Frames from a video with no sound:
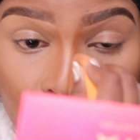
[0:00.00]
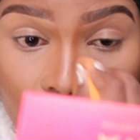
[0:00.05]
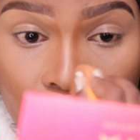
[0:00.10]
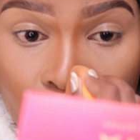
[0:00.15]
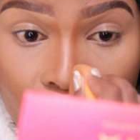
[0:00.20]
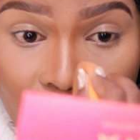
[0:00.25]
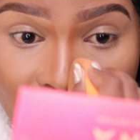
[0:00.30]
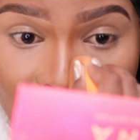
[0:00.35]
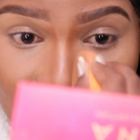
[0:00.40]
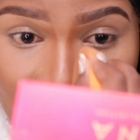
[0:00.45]

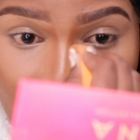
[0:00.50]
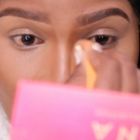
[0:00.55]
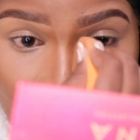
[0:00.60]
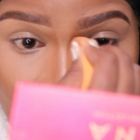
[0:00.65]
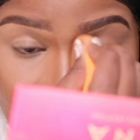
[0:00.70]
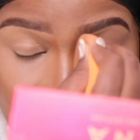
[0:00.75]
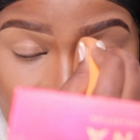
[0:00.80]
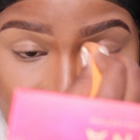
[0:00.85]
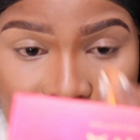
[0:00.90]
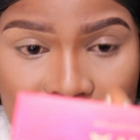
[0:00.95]
whatever
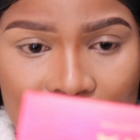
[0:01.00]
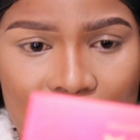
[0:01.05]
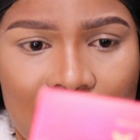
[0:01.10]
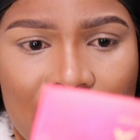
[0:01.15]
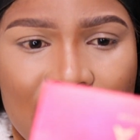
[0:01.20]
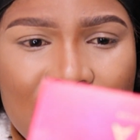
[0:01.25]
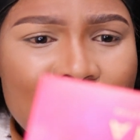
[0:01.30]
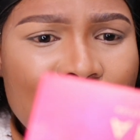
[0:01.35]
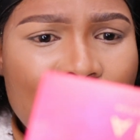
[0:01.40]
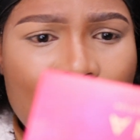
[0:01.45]
happens
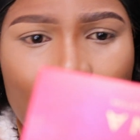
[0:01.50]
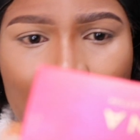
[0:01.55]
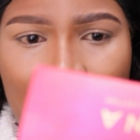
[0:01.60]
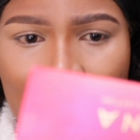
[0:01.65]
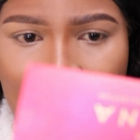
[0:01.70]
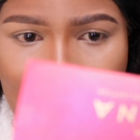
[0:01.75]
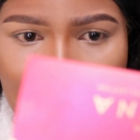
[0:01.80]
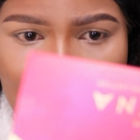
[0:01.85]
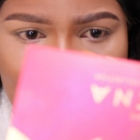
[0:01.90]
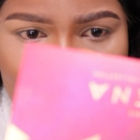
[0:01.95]
in my
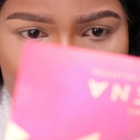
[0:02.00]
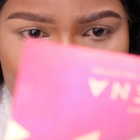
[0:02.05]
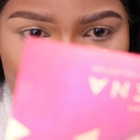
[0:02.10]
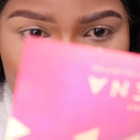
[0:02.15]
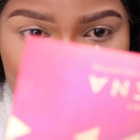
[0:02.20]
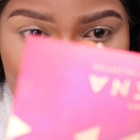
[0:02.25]
life,